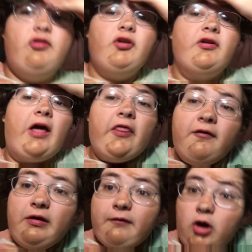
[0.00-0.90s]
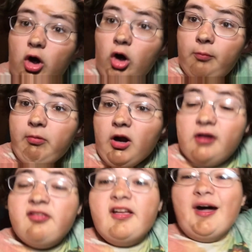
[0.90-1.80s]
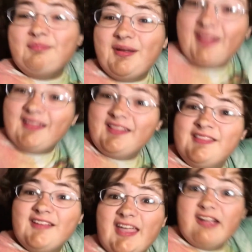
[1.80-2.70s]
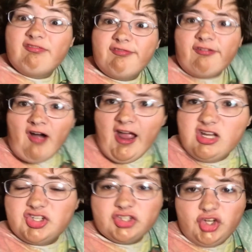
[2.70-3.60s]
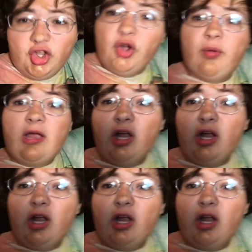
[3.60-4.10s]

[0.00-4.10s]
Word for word: So now that we were all bronzed up and looking fresh, we are